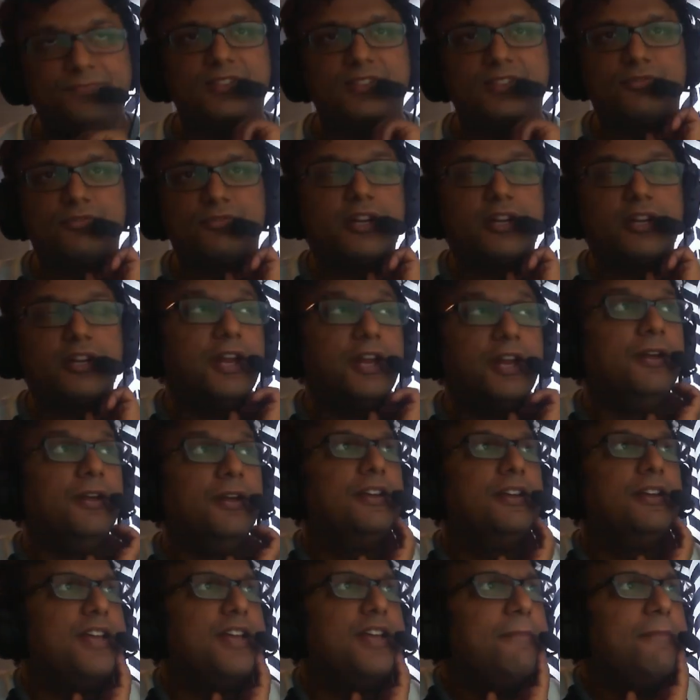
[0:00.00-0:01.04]
Try again.
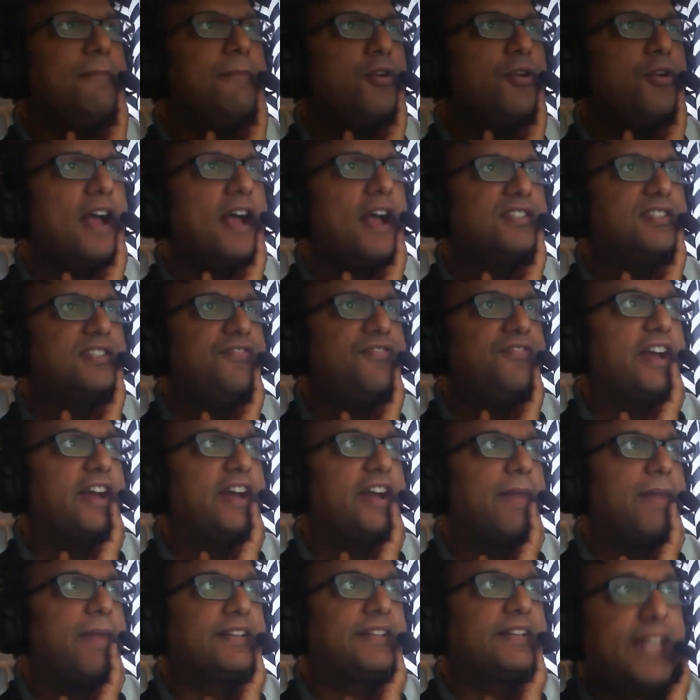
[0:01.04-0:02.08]
The emperor has the flying
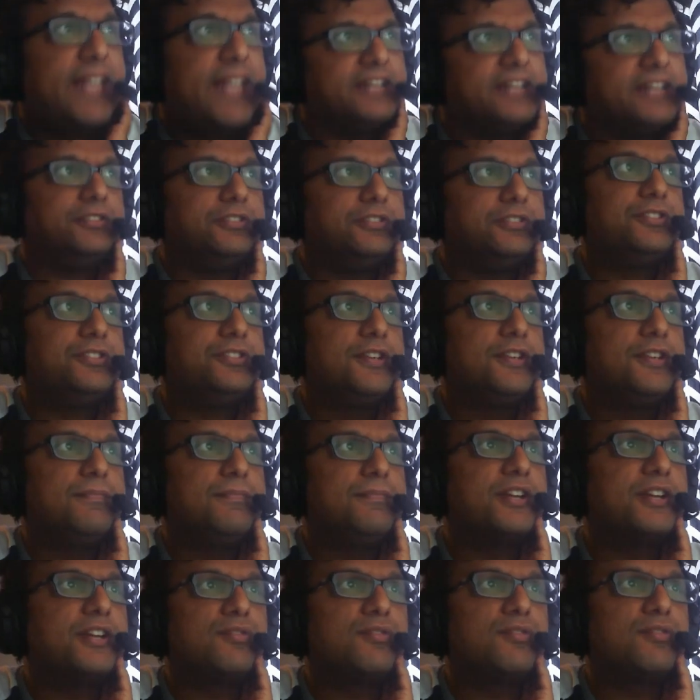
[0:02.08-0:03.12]
man killed
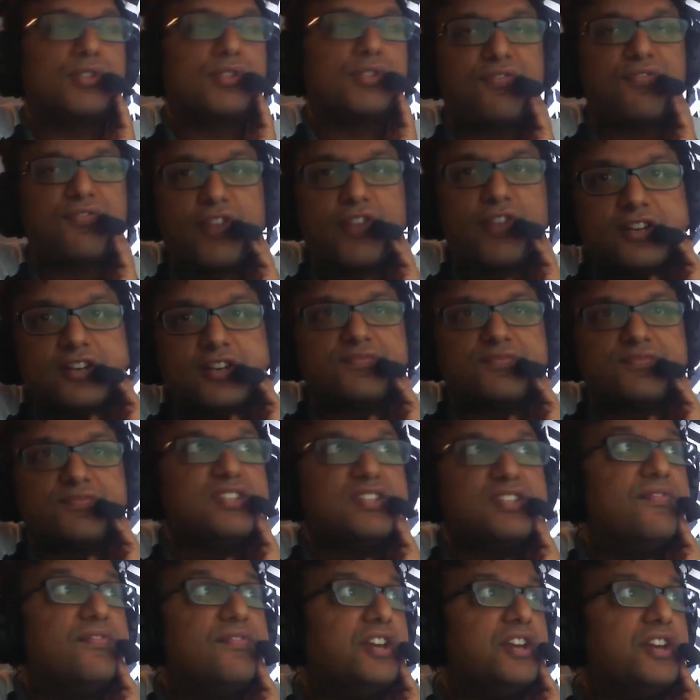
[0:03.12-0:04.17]
because he was afraid of his
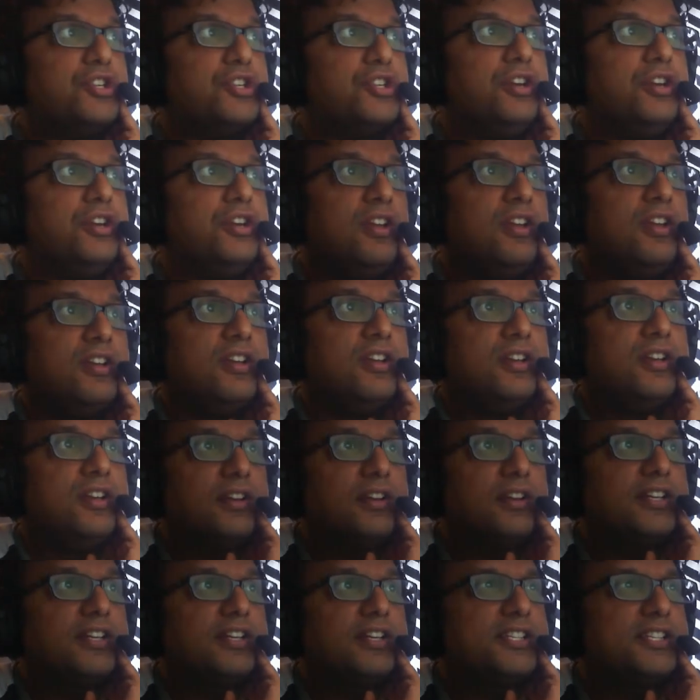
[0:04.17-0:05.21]
invention.
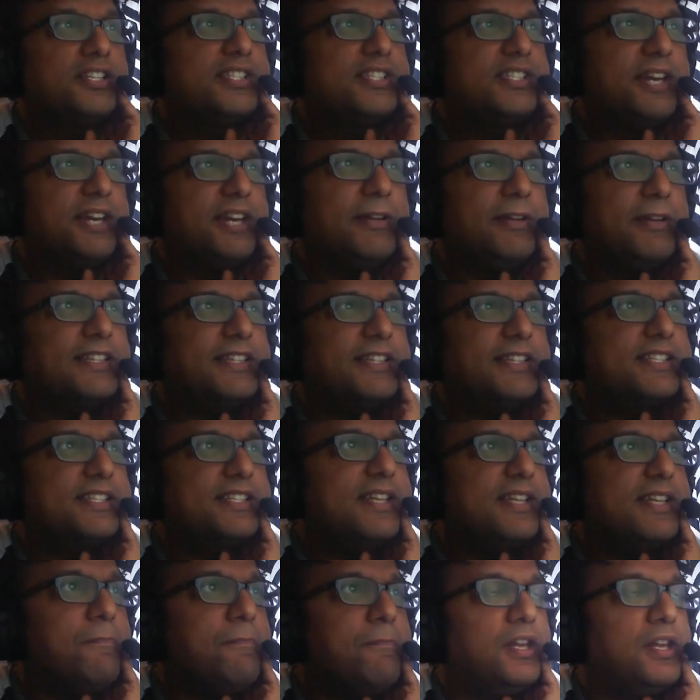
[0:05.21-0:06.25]
Considering the
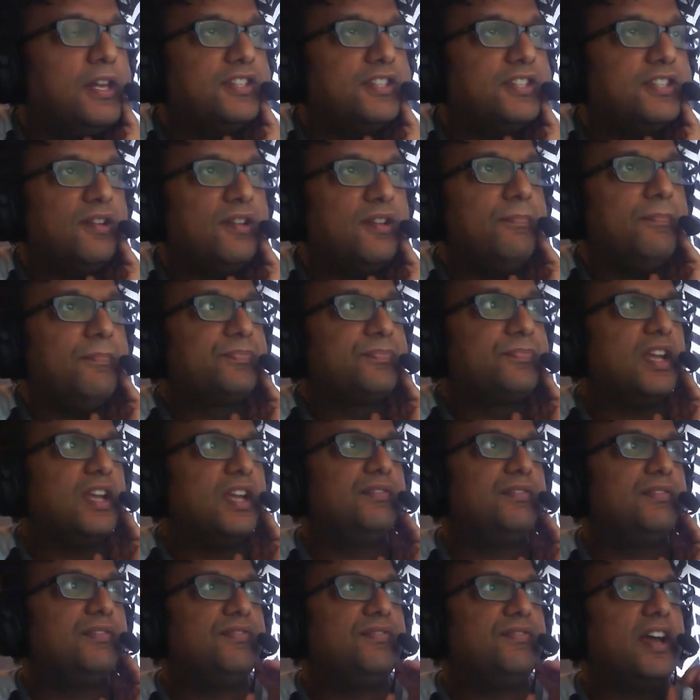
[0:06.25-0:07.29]
symbolism
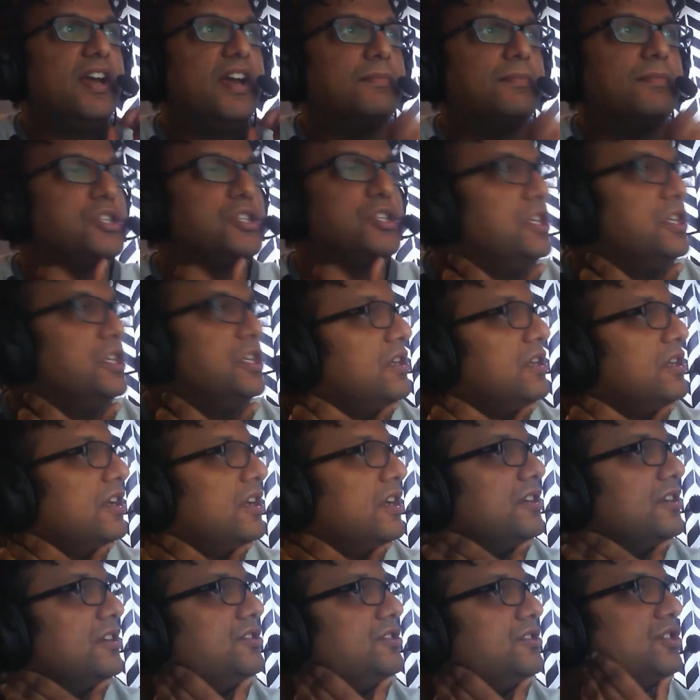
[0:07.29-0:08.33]
of the flying machine,
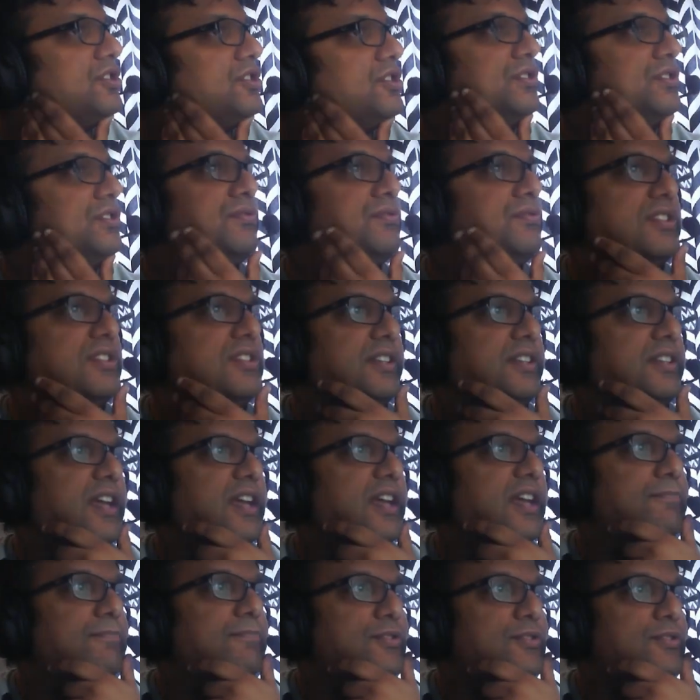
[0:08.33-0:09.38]
do you think the
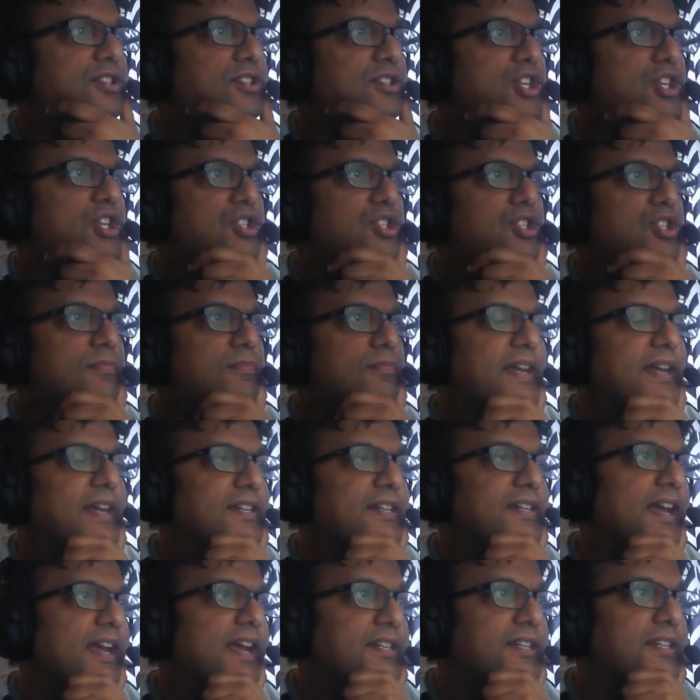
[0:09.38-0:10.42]
emperor's decision
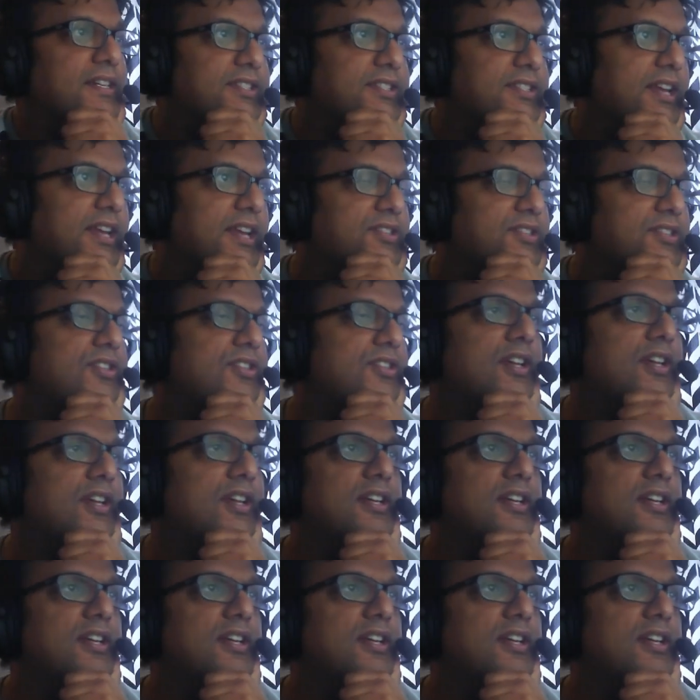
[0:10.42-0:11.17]
made any sense?